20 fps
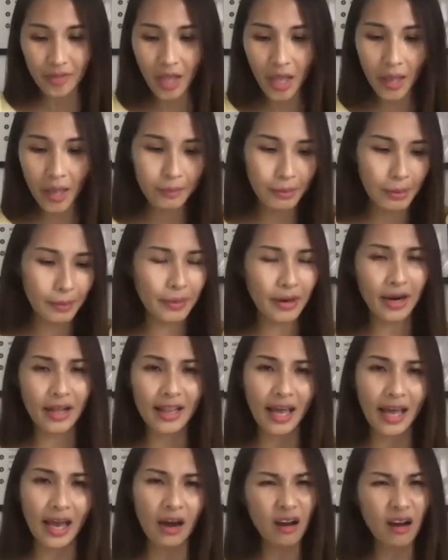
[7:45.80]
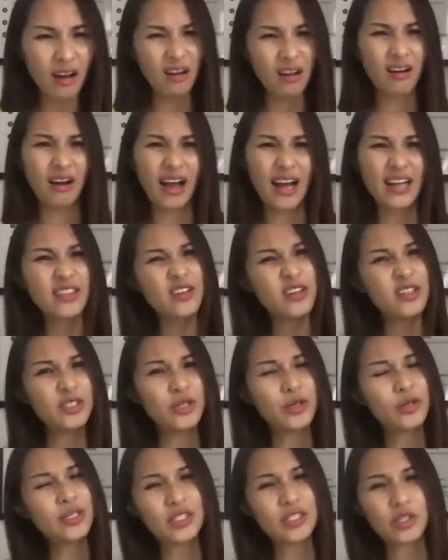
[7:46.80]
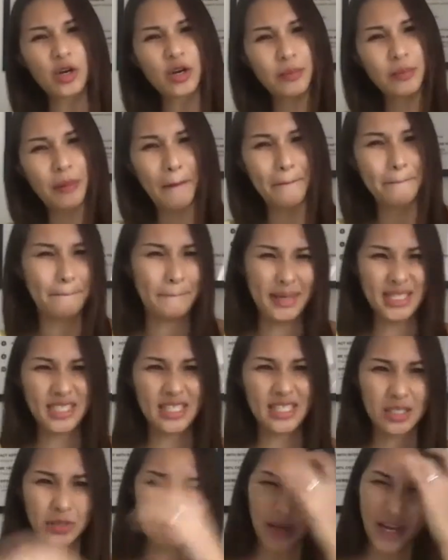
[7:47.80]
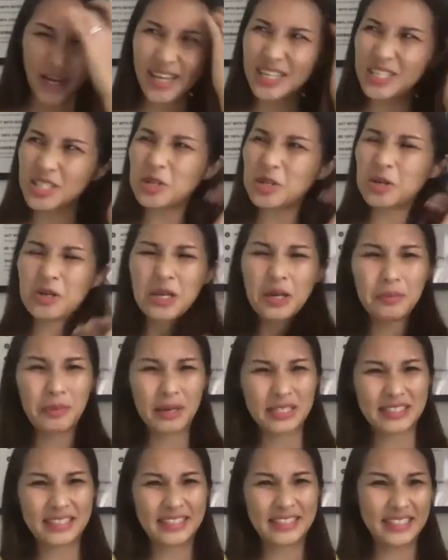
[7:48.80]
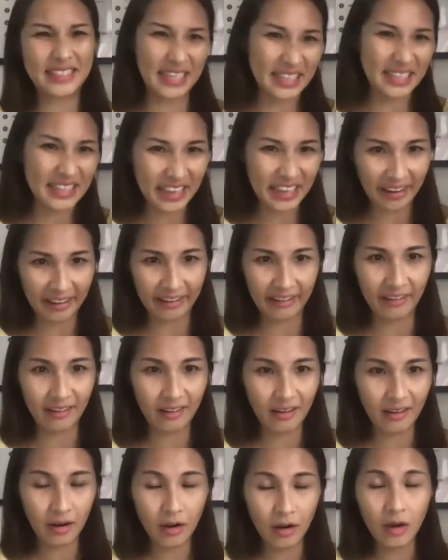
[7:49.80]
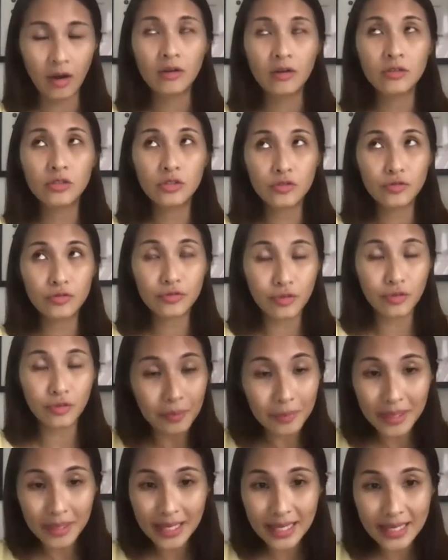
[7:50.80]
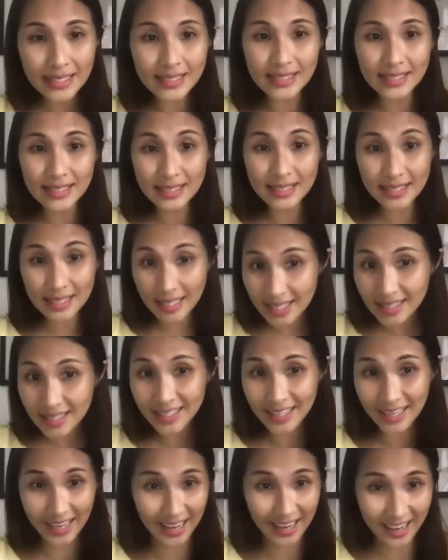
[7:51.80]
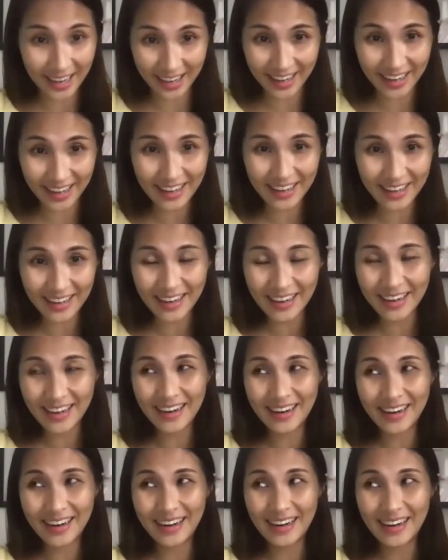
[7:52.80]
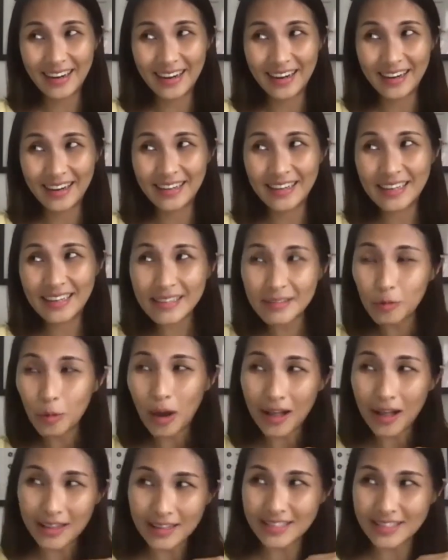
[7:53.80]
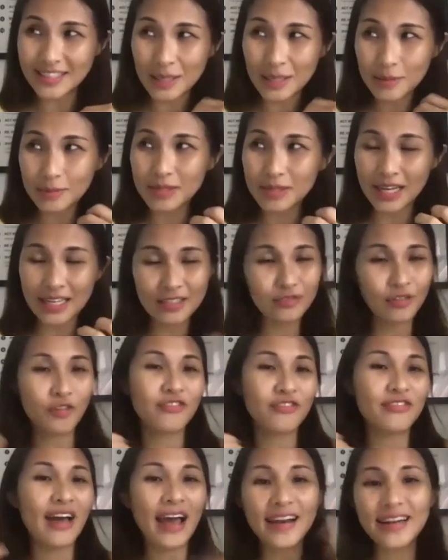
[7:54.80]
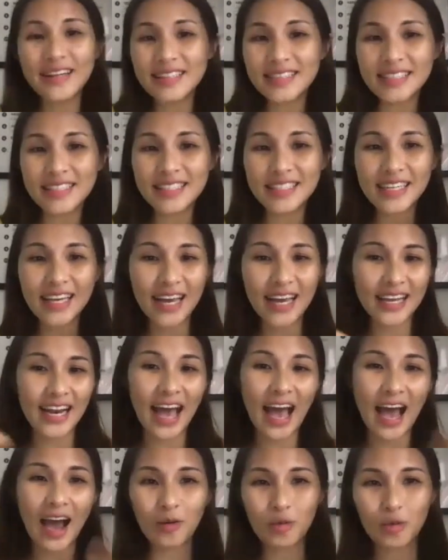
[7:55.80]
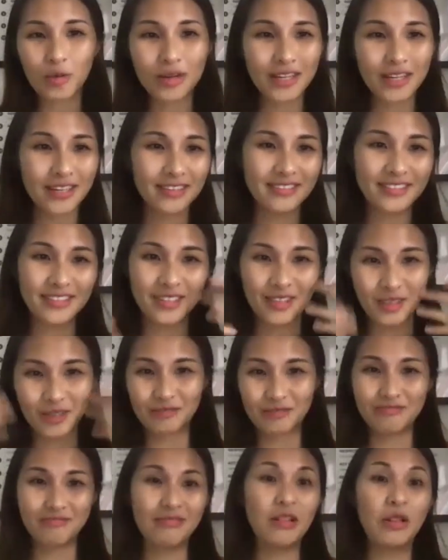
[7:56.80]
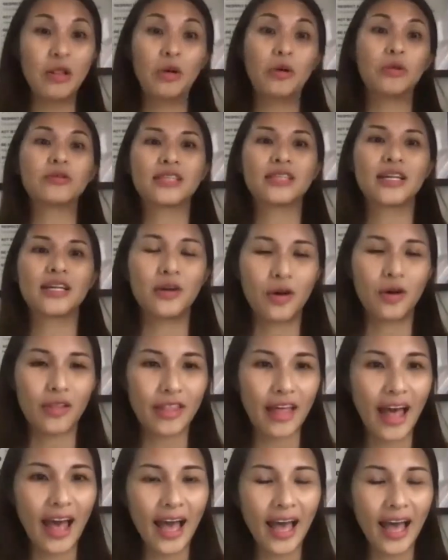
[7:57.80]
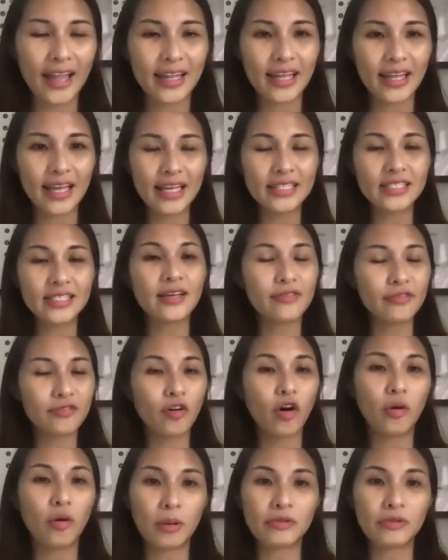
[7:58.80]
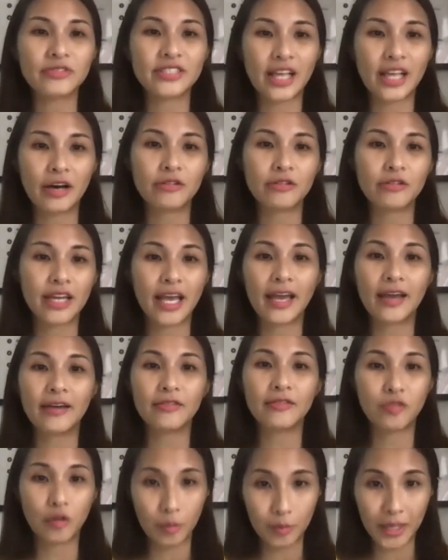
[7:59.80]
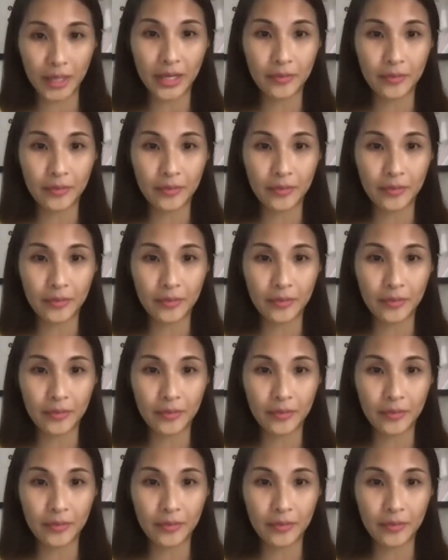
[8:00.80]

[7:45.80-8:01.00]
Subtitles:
people are like, oh, I thought you only talk about business. Why are you talking about skincare? For me, skincare, while it seems like it's for vanity and outward, looks and all that, it's a form of self-care for me.